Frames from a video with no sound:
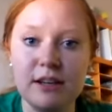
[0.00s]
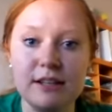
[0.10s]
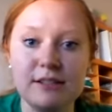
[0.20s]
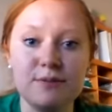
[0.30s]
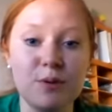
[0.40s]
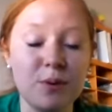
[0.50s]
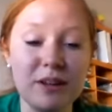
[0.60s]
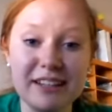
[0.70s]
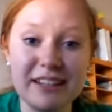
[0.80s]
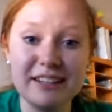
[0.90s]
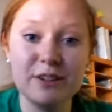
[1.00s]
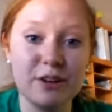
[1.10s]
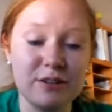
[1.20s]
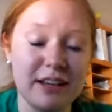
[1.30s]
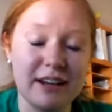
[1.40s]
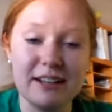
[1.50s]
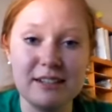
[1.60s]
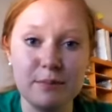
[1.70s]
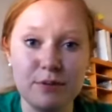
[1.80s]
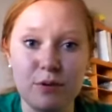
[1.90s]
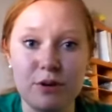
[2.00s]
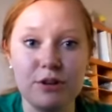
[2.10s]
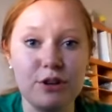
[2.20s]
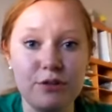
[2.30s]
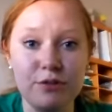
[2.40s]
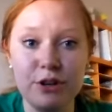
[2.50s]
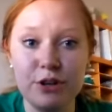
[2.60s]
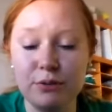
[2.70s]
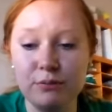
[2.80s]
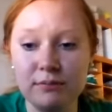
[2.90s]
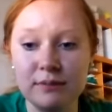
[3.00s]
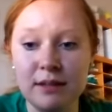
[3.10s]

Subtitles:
is, for one thing, they're, like I said before, they're good for you.